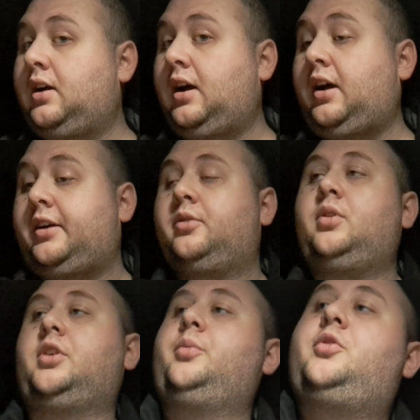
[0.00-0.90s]
Hi,
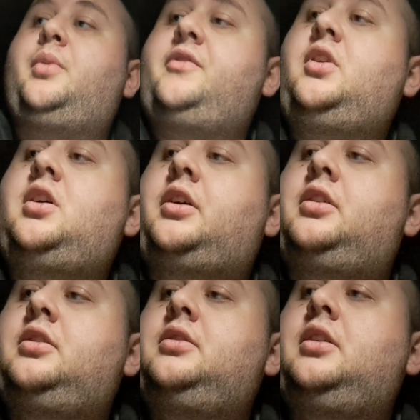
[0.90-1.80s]
welcome to my vlog.
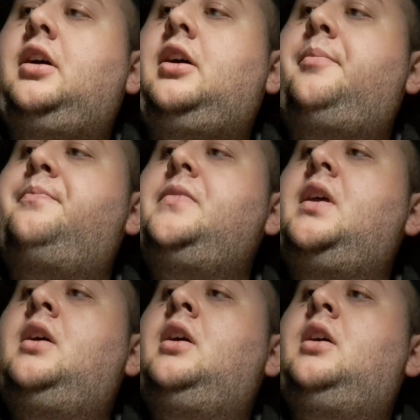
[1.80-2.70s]
Um,
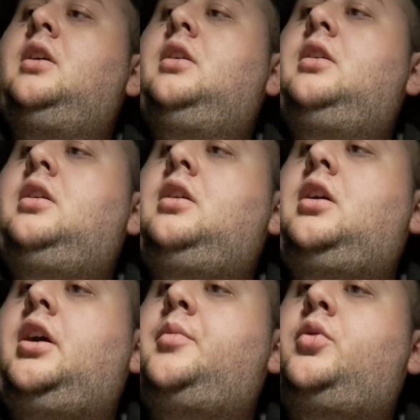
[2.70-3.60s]

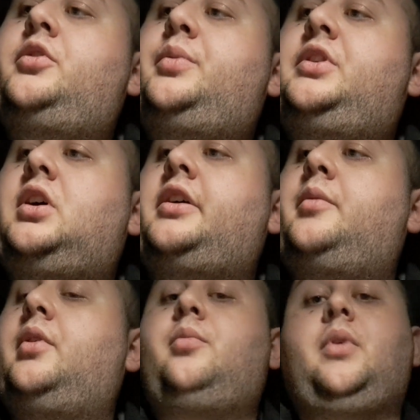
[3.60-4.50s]
I'm going to be talking about